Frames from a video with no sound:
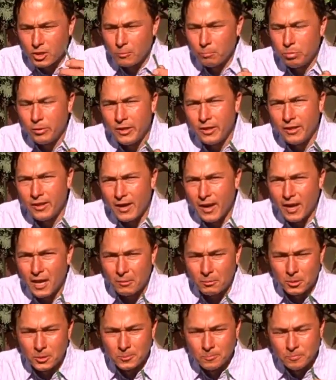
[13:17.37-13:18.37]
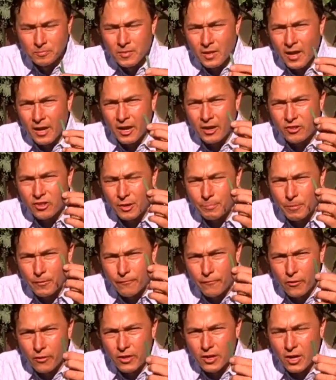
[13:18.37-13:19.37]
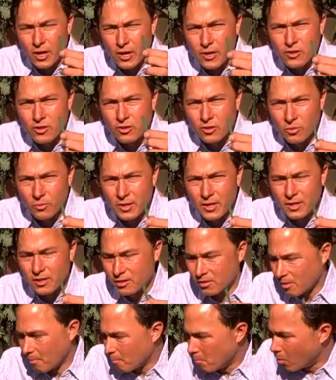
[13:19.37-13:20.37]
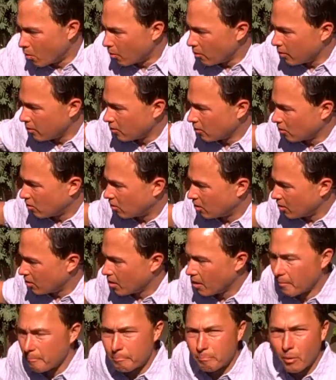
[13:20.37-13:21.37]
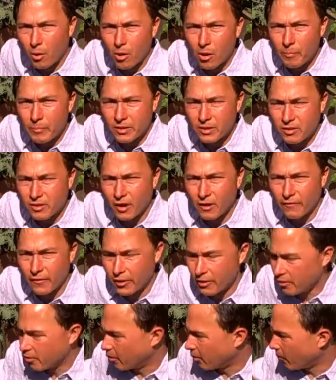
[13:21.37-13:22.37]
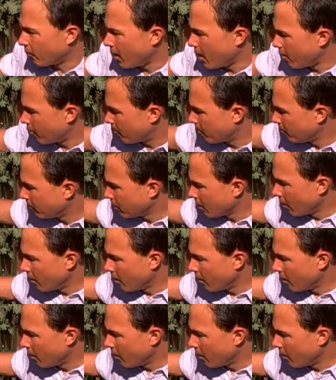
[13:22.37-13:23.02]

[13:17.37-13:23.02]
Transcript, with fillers: Completely edible. And actually I prefer the onion greens more than just the bulb itself under the ground.